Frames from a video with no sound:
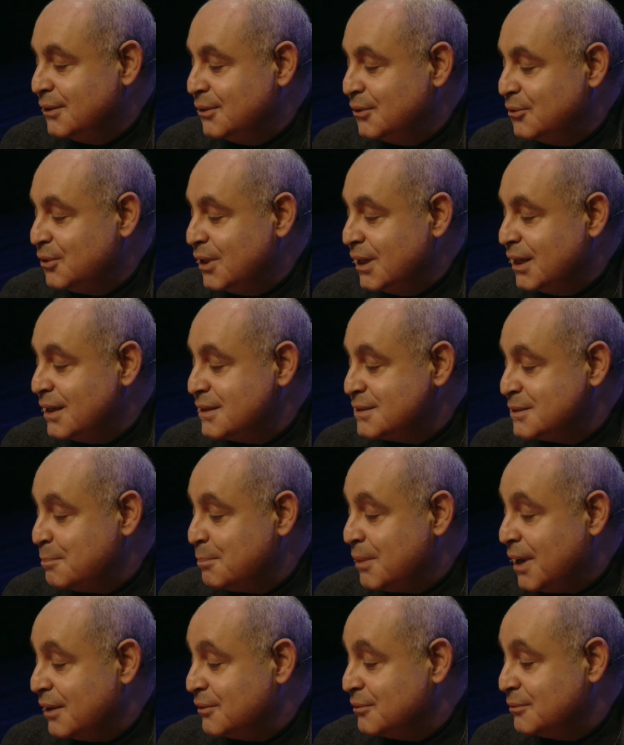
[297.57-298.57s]
Ring is
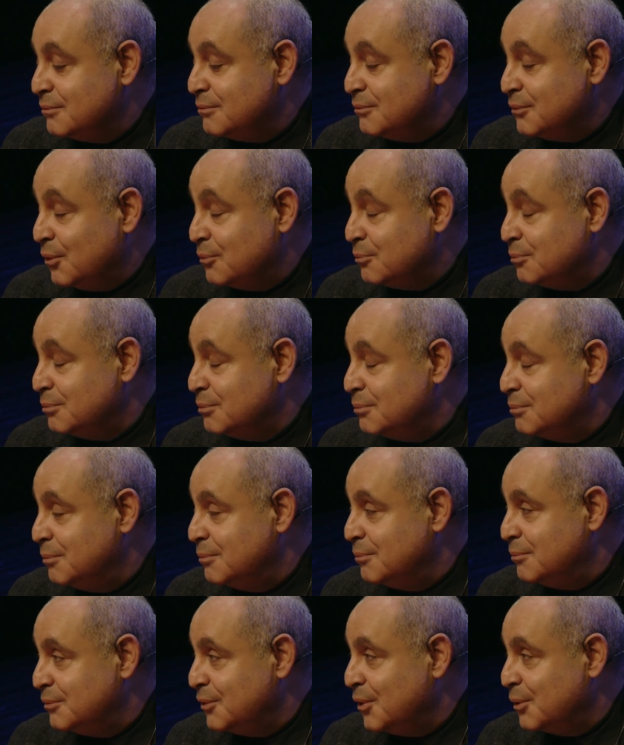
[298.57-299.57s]
about
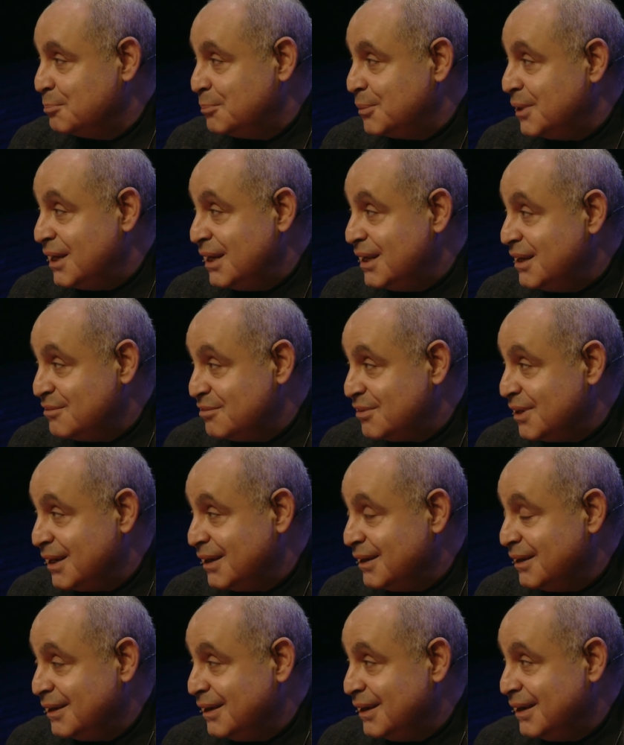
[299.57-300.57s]
not
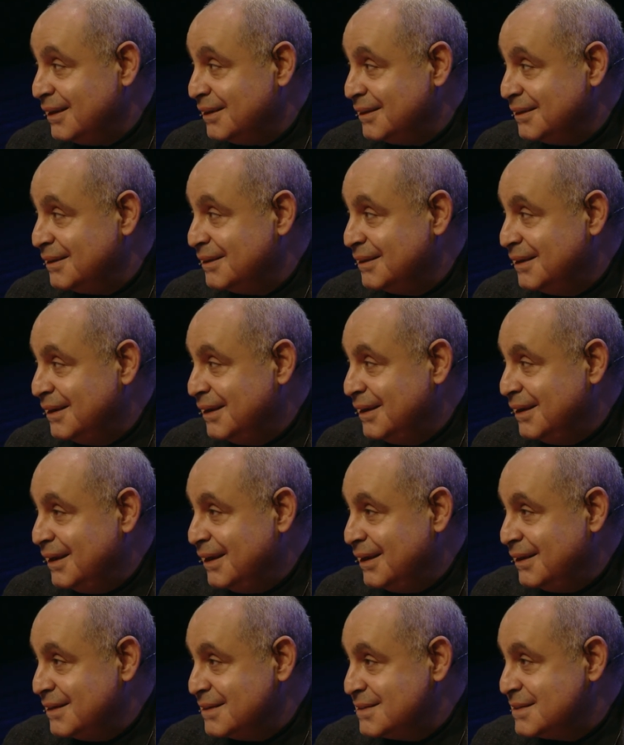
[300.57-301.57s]
believing
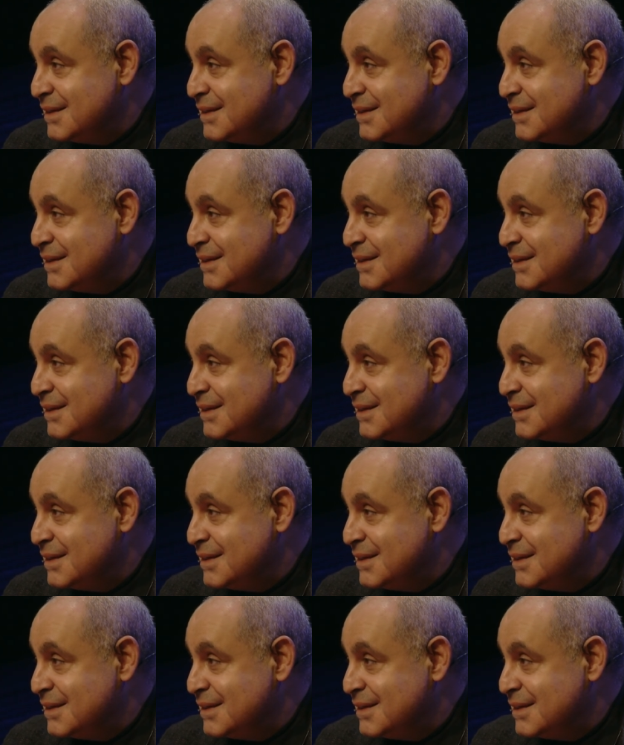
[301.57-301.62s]
in a